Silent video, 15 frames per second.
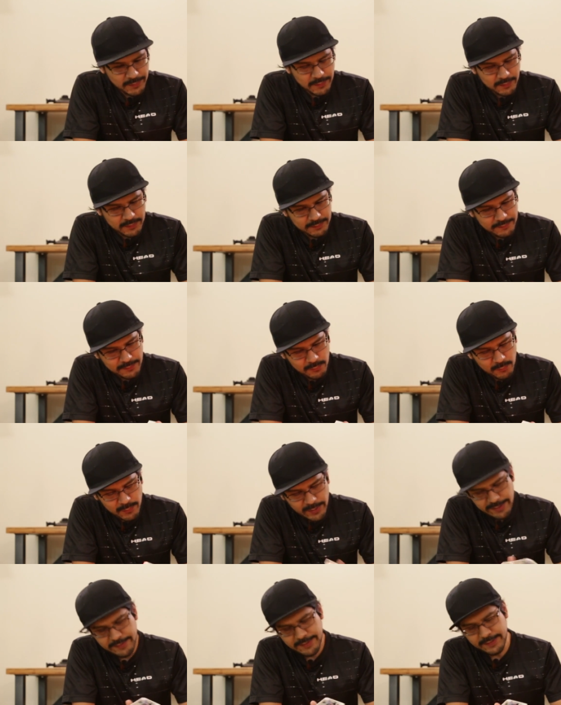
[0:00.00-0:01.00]
with all of the
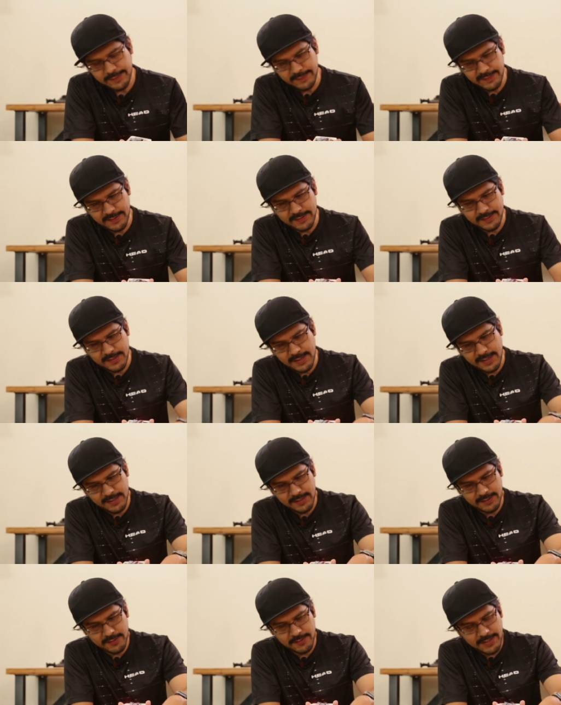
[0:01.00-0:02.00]
wiring done, I
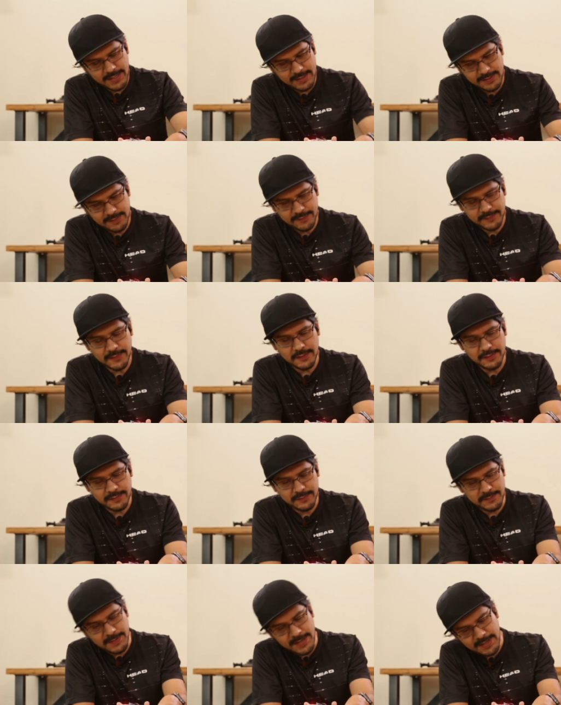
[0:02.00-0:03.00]
can go ahead and install
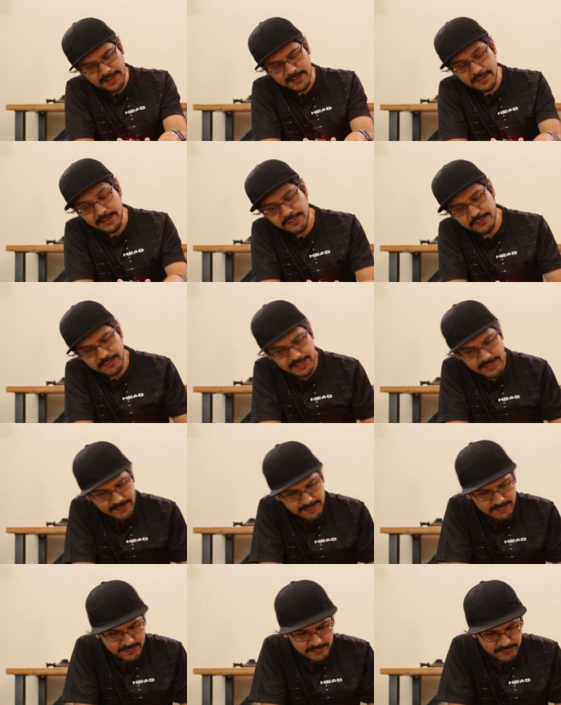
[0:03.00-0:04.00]
this back
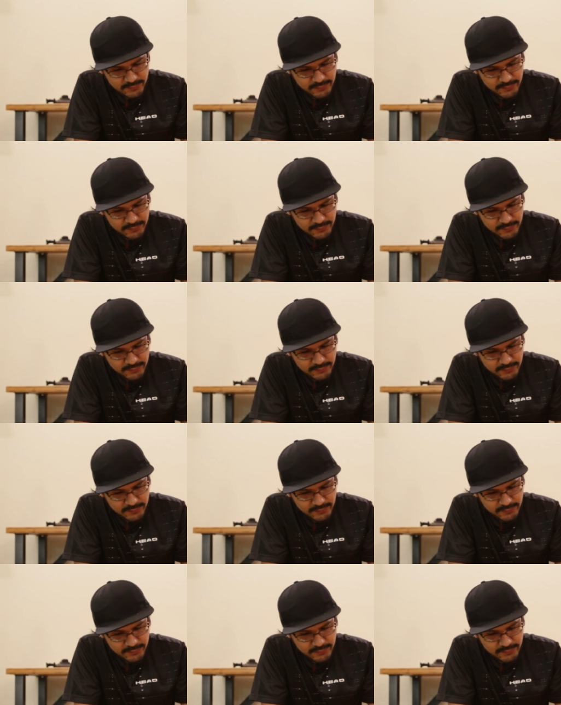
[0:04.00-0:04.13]
underneath the